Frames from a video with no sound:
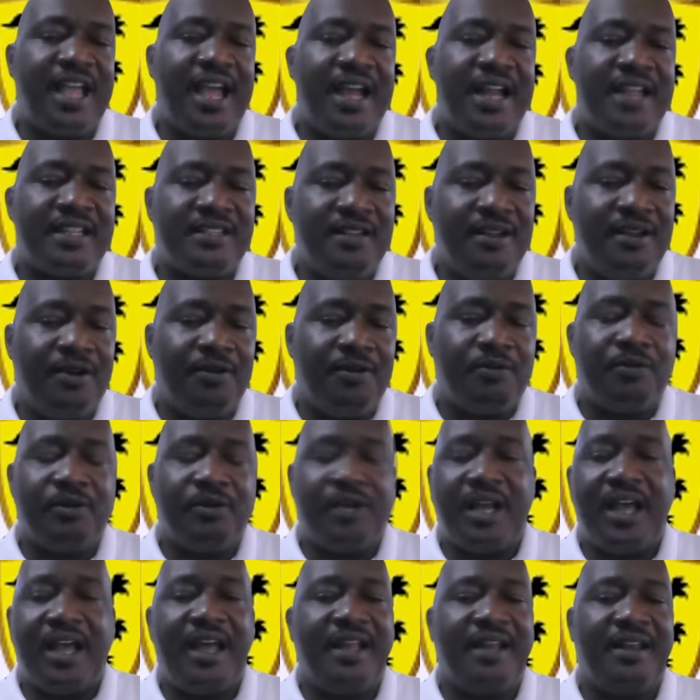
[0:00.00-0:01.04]
starts
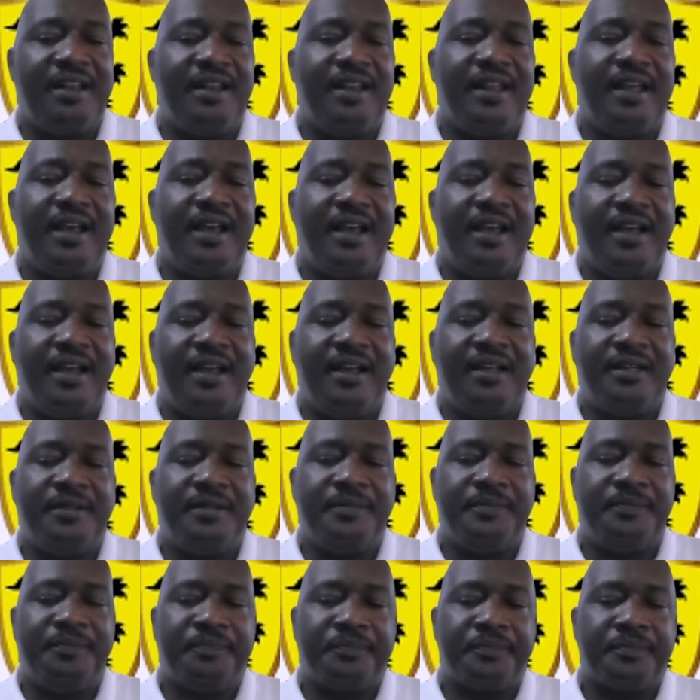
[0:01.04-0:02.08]
now. And
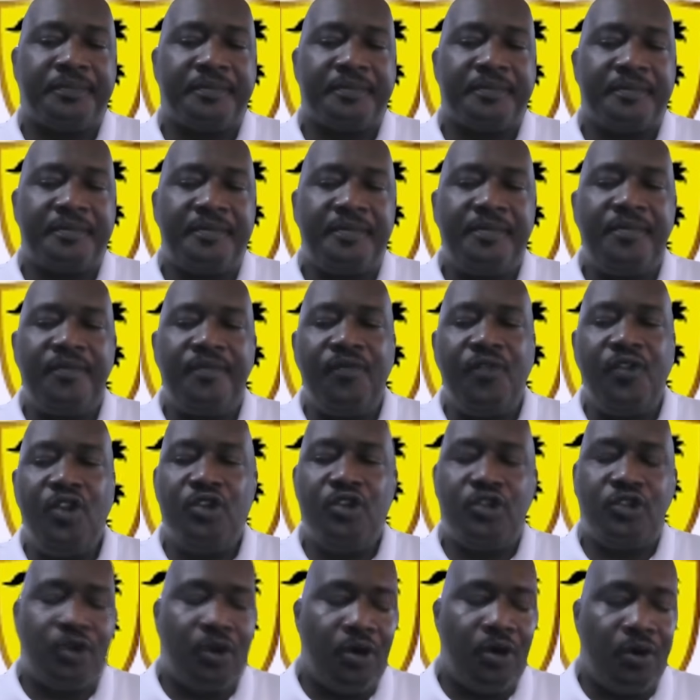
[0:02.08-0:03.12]
uh,
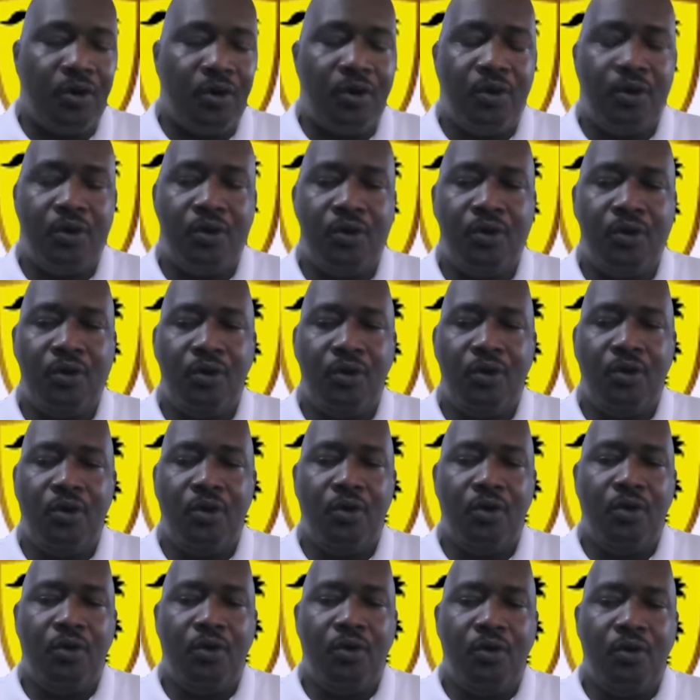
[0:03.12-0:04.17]
so
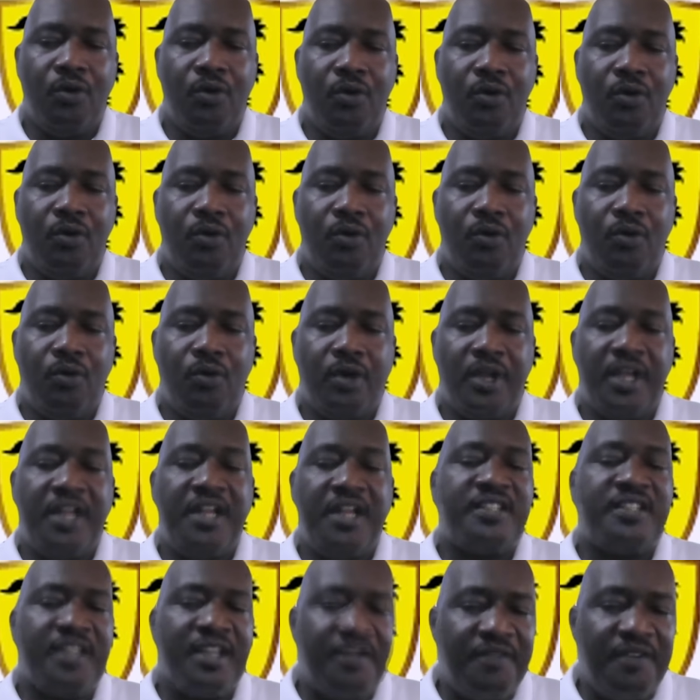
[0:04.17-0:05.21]

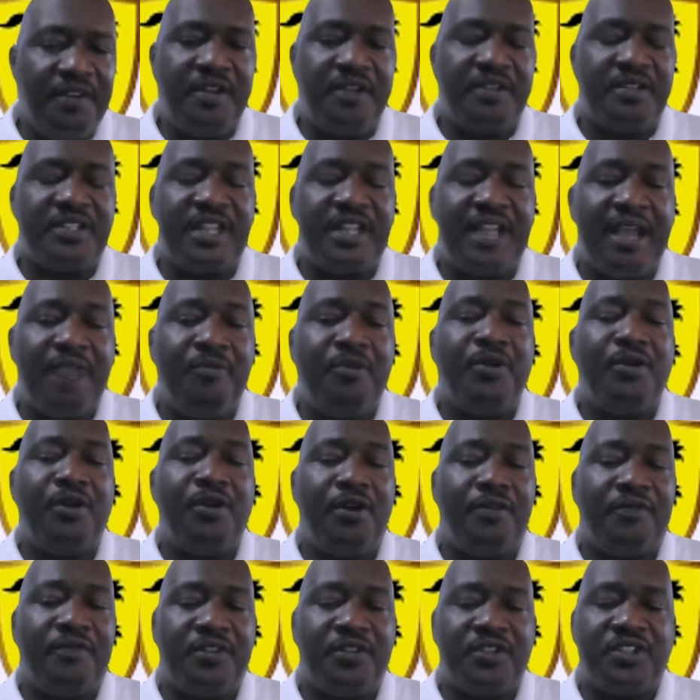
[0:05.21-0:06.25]
in seven years' time, we'd
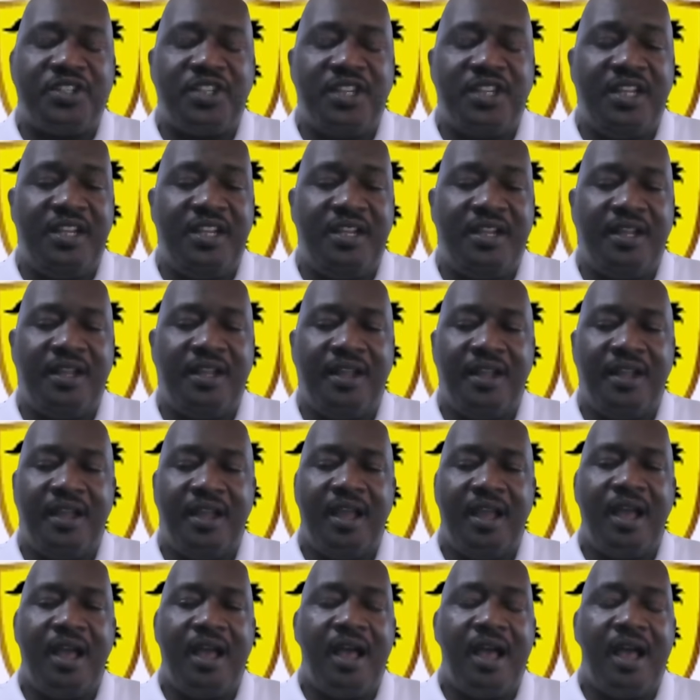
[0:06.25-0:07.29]
love to see
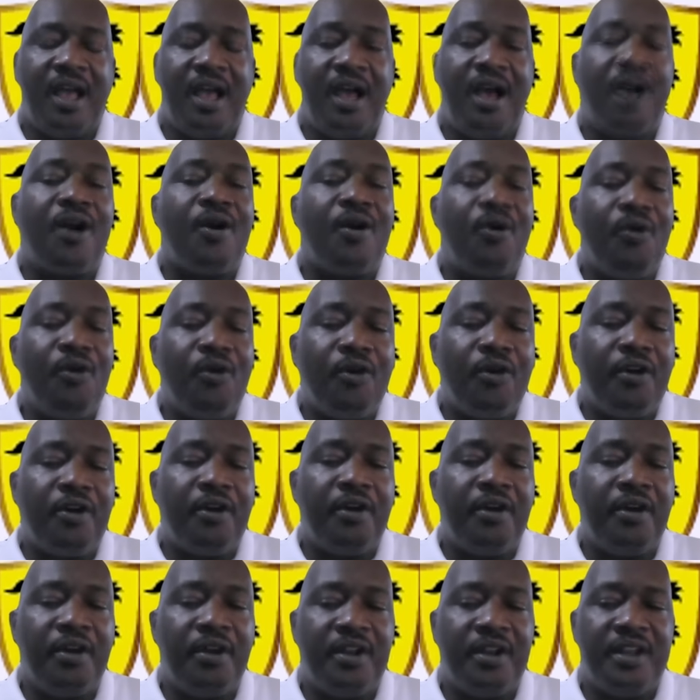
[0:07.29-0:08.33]
a
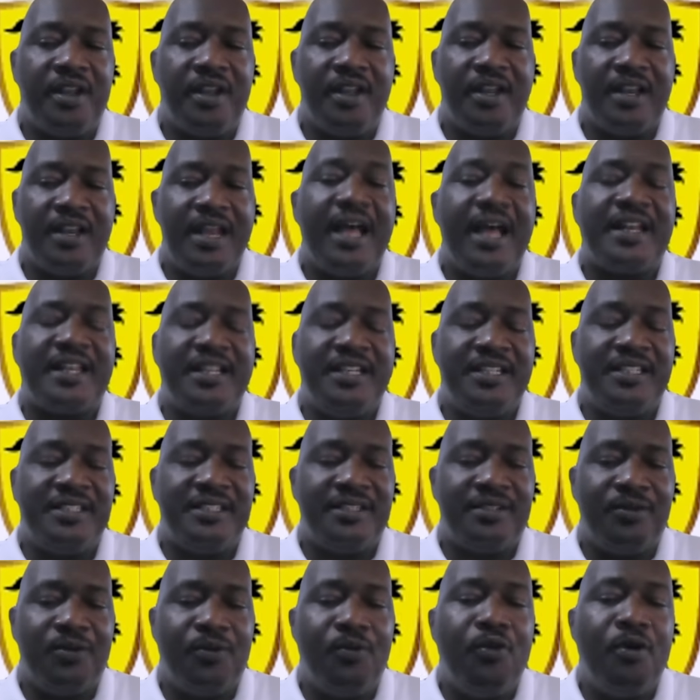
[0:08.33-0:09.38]
core that
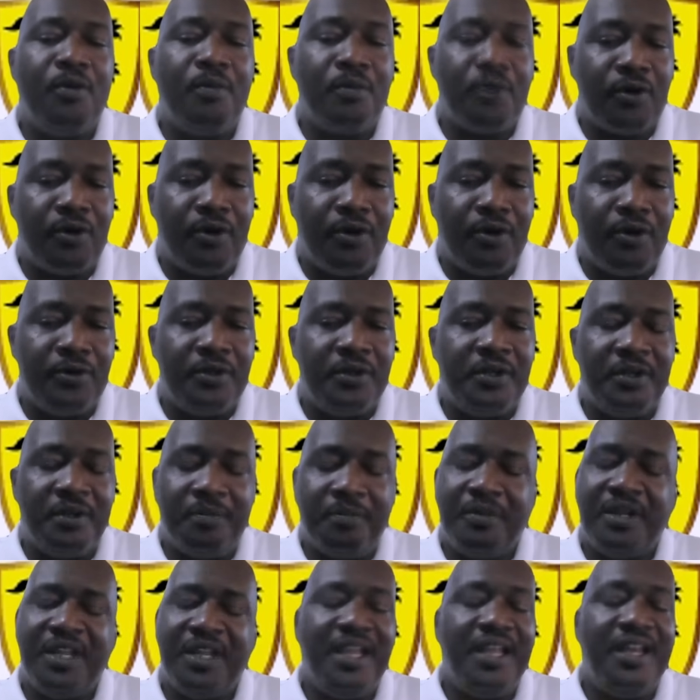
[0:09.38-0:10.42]
is
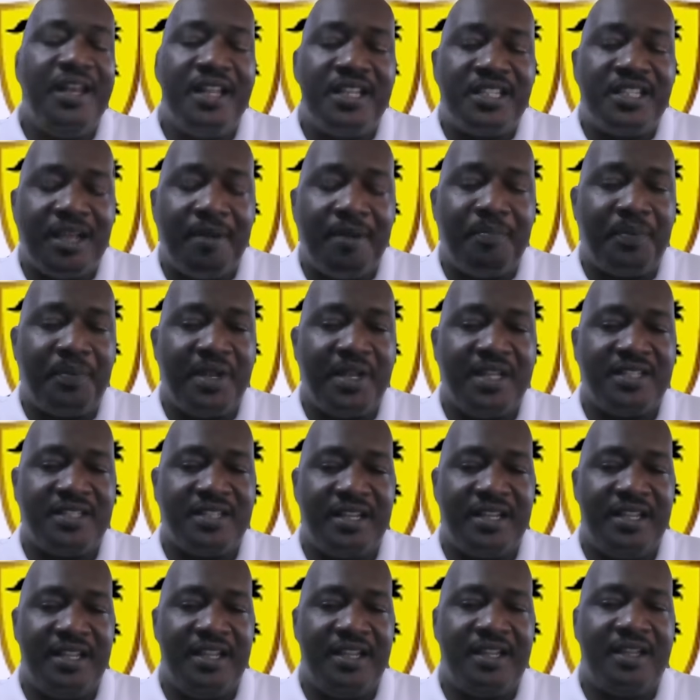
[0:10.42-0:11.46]
homegrown in the
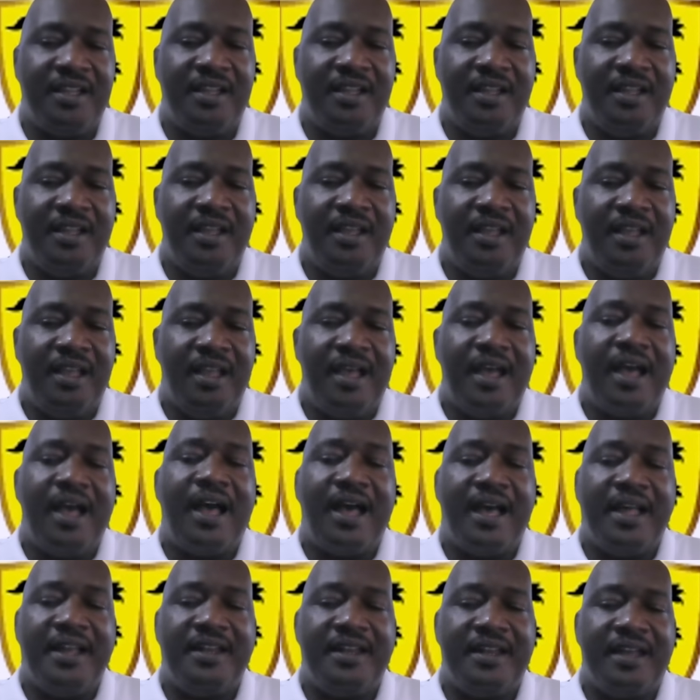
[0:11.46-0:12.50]
Champions League,
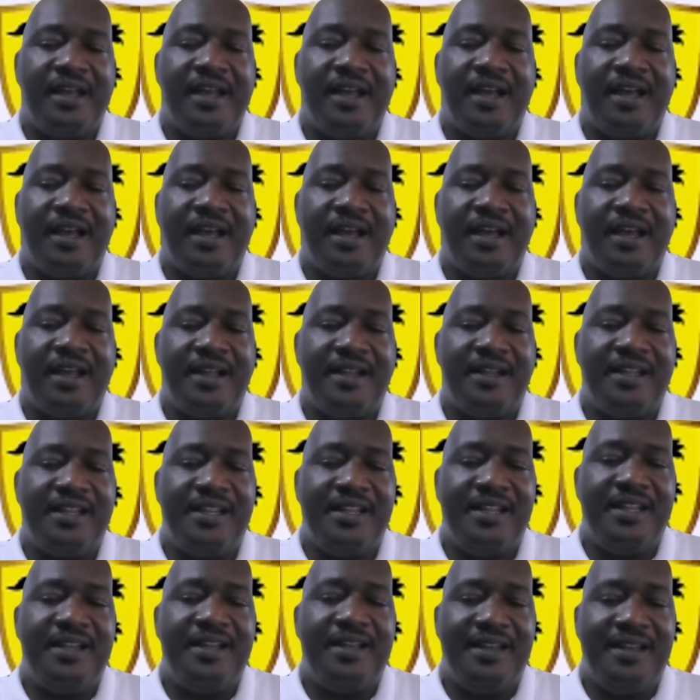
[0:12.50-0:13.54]
and uh,
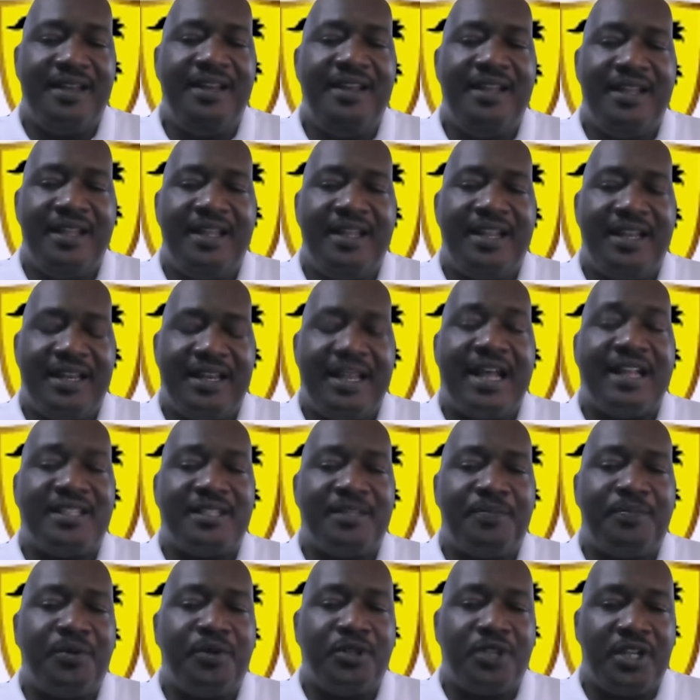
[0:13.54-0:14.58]

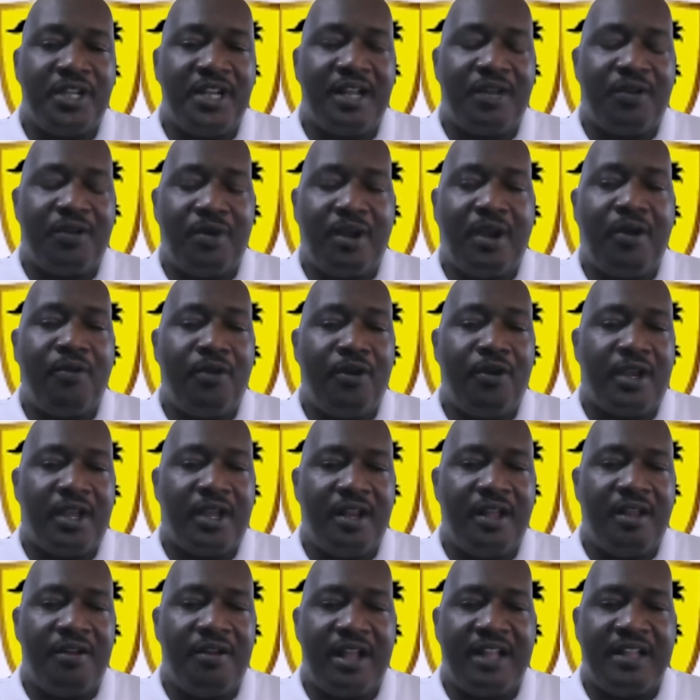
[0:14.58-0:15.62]
that's the project that we are working
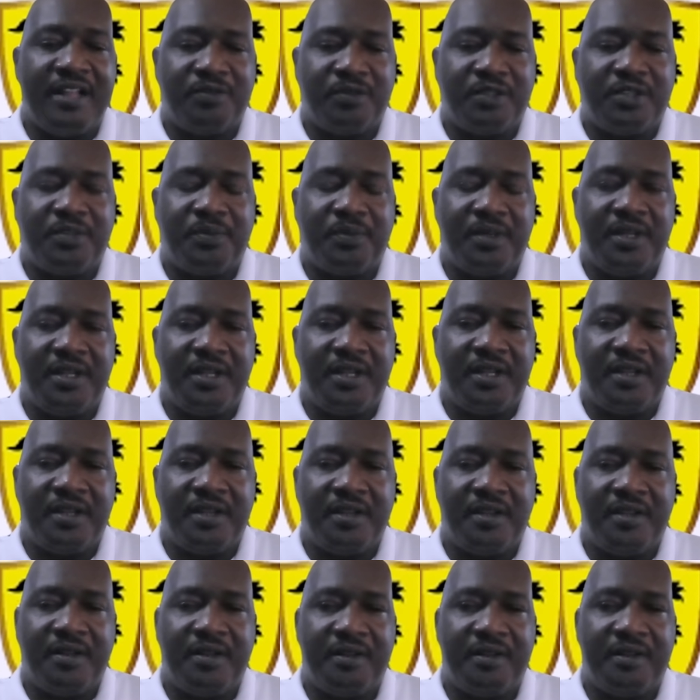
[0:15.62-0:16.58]
on as we speak. Yeah,